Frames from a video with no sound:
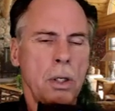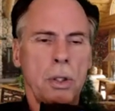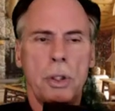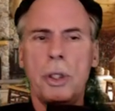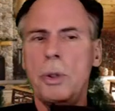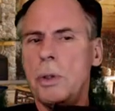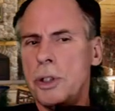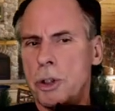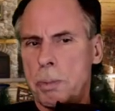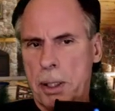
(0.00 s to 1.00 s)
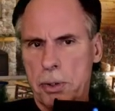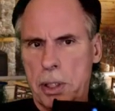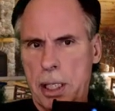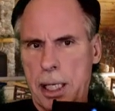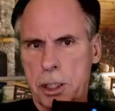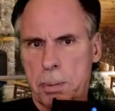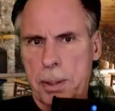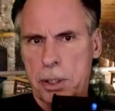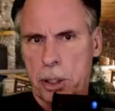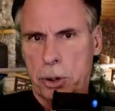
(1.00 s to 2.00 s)
Coup conspiracy against
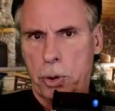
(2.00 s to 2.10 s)
President